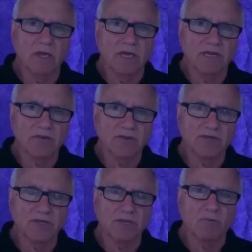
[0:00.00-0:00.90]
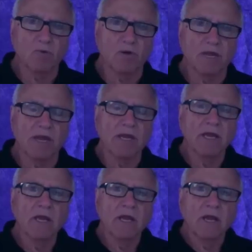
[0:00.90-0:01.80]
an interesting point.
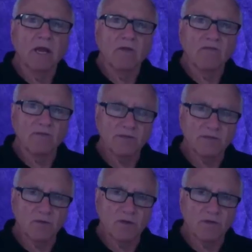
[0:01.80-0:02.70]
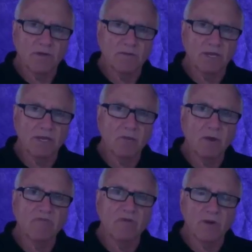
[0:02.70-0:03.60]
First of all, the meeting
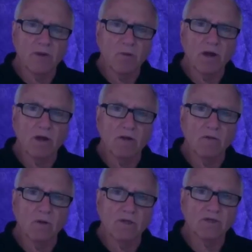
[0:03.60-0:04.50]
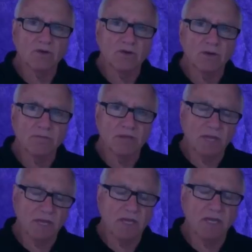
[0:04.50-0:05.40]
went very well. What Trump
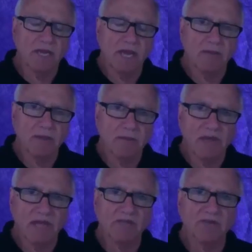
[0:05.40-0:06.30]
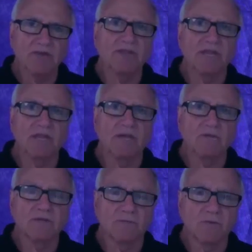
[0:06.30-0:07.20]
did and McMaster's did
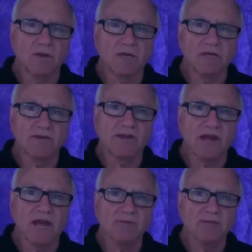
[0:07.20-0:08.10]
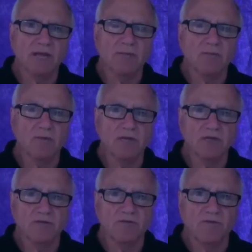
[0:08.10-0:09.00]
was a brilliant PSYOPs
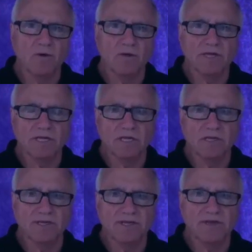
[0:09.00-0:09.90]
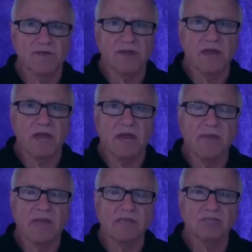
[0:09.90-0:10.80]
operation focusing to Syria and
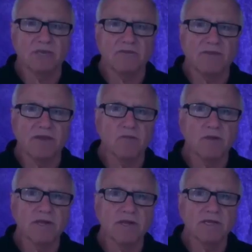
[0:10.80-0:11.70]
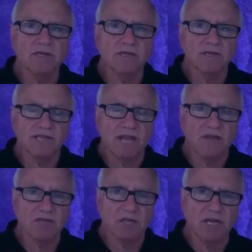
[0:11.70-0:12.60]
then shifting really to the
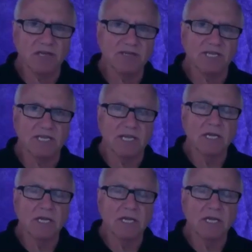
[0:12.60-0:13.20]
South China Sea.